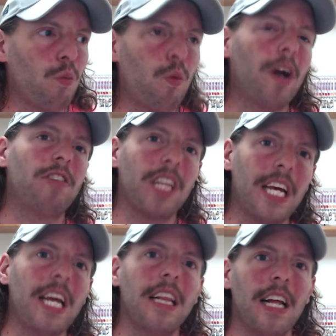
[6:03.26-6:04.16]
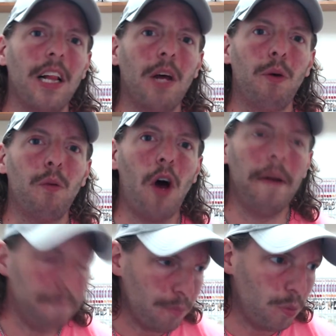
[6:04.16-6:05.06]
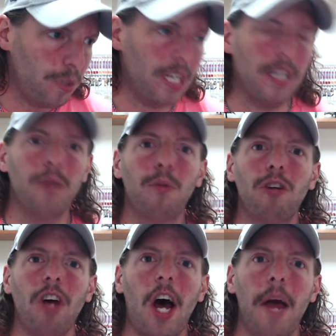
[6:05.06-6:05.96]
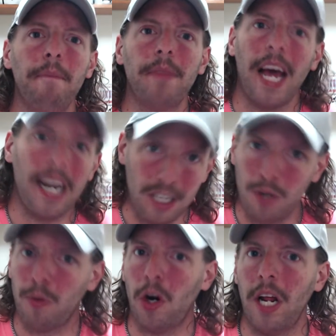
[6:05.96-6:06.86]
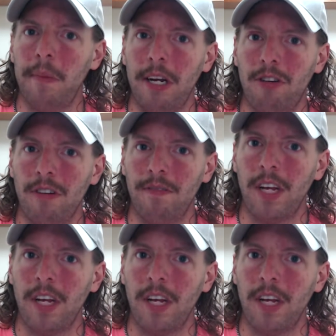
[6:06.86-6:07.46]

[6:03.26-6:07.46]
what's the key thing that we want? We need a little more time and a little more animation.